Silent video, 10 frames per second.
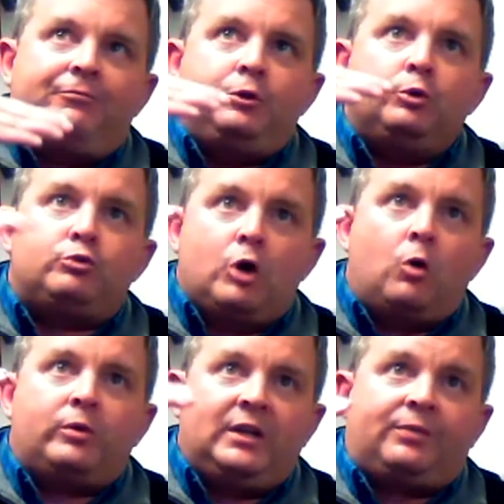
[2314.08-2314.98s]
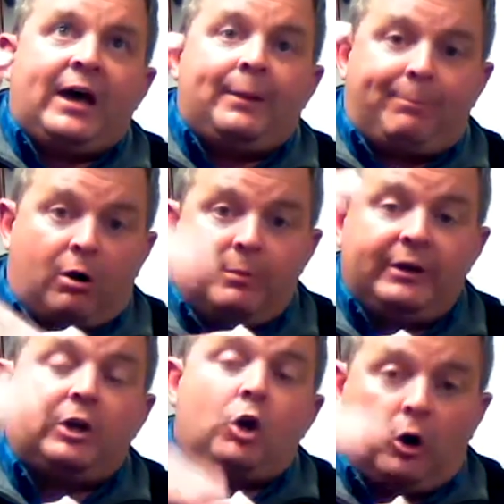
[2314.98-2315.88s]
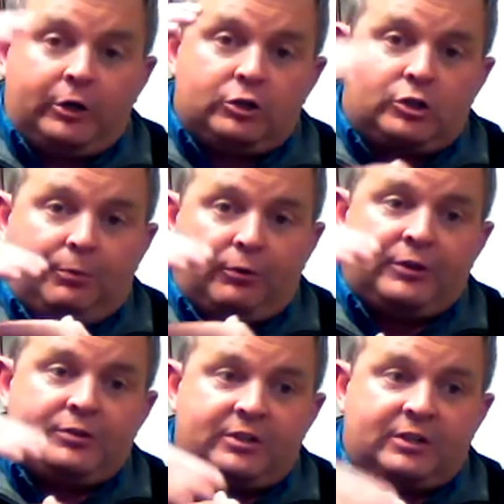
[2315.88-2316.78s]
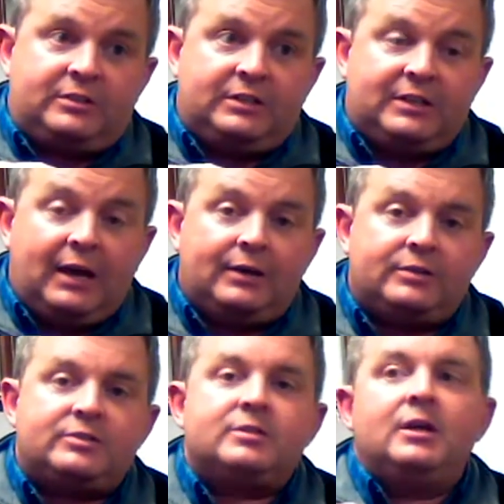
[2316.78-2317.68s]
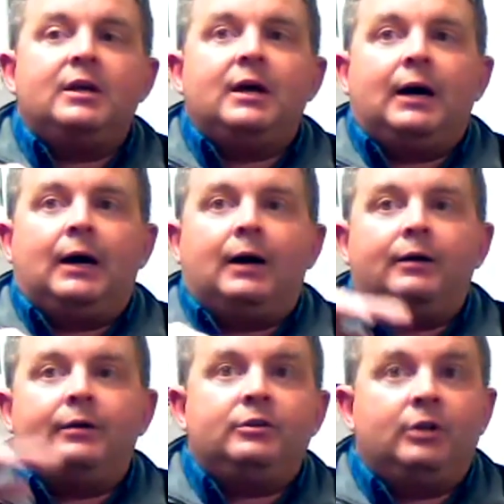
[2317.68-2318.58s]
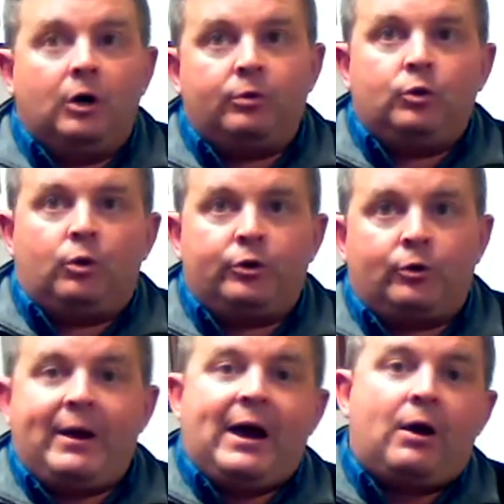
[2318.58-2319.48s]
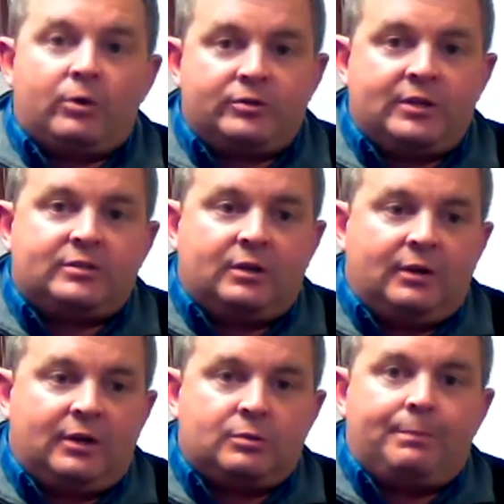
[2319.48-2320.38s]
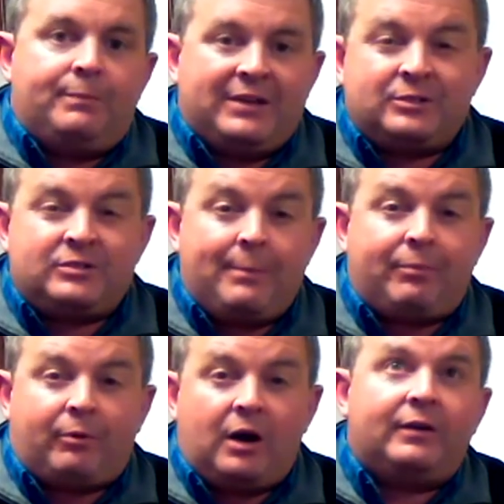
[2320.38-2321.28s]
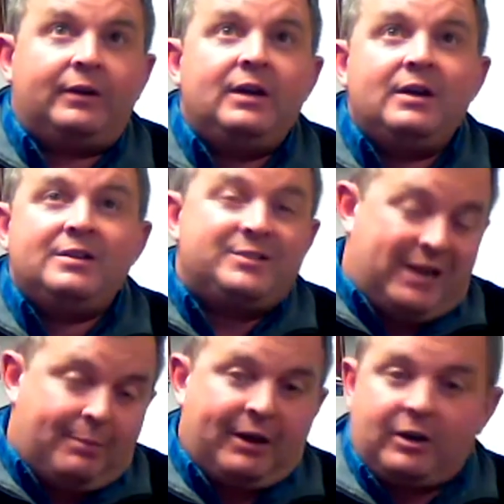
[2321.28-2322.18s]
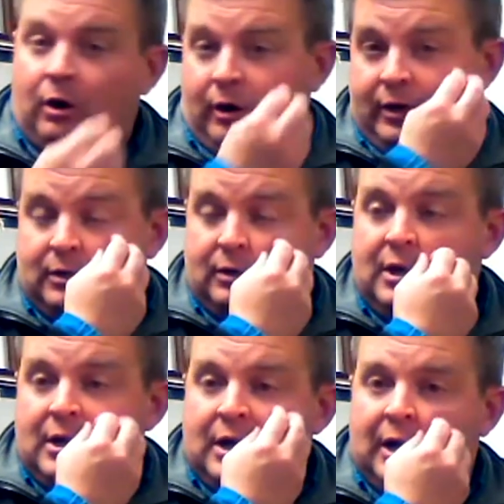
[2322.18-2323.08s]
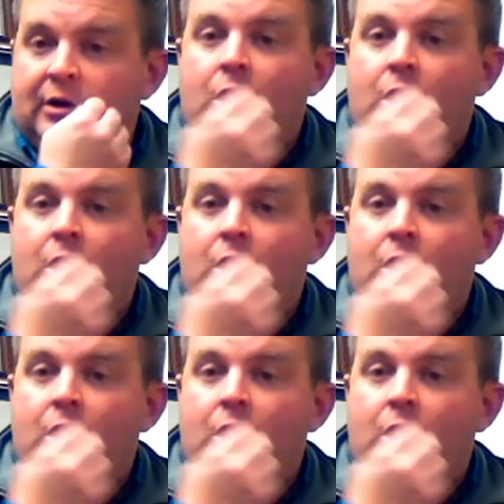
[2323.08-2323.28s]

if you don't get that permanent guardianship within 60 days, your powers as a temporary standby guardian